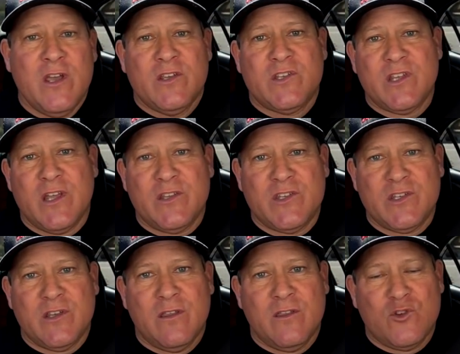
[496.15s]

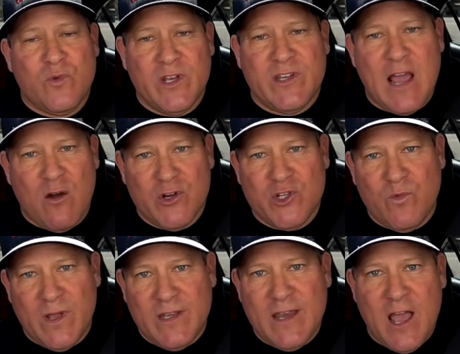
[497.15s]
since the Twin Towers
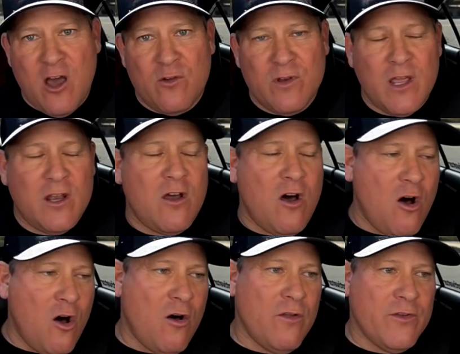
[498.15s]
went down and
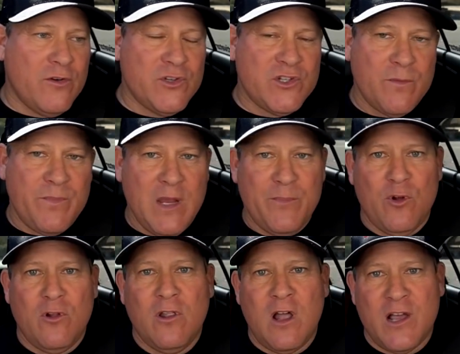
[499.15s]
all those
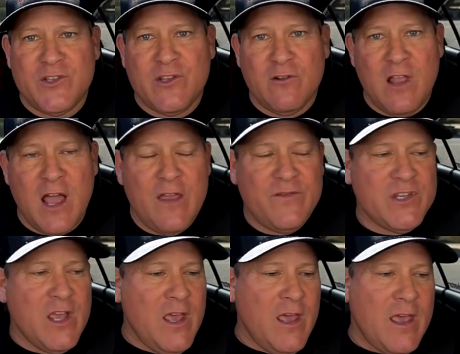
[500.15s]
people lost their lives,
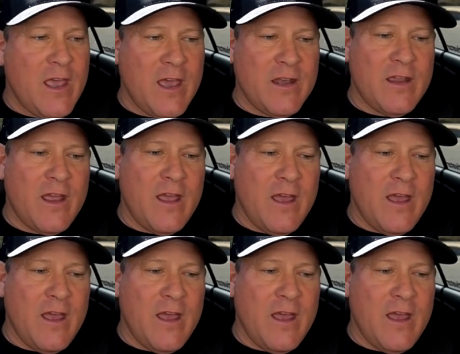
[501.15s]
and